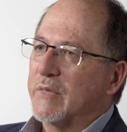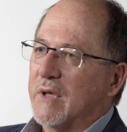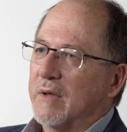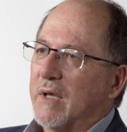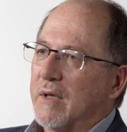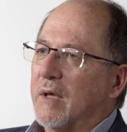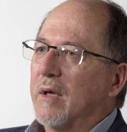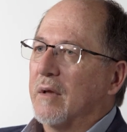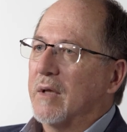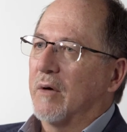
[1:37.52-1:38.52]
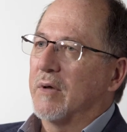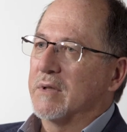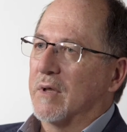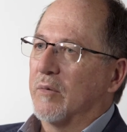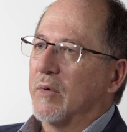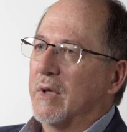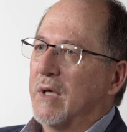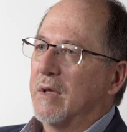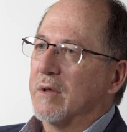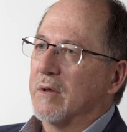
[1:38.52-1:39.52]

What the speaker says: So they're the areas that I work in,